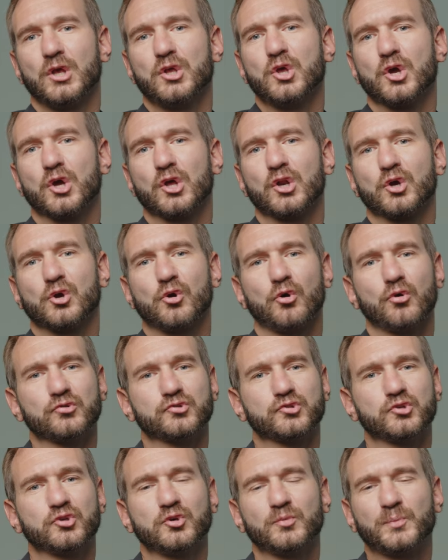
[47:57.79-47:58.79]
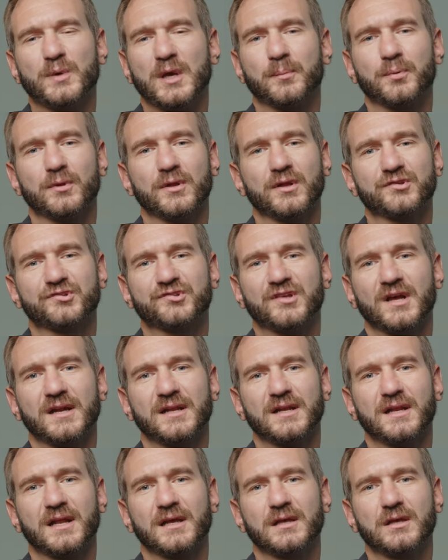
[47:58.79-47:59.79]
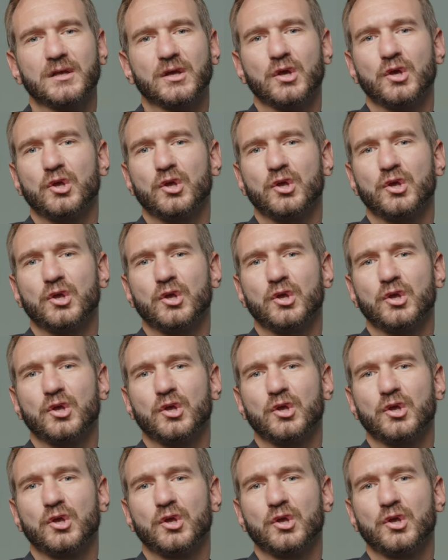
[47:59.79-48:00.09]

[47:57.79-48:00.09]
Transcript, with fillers: You're going to call two people on Saturday,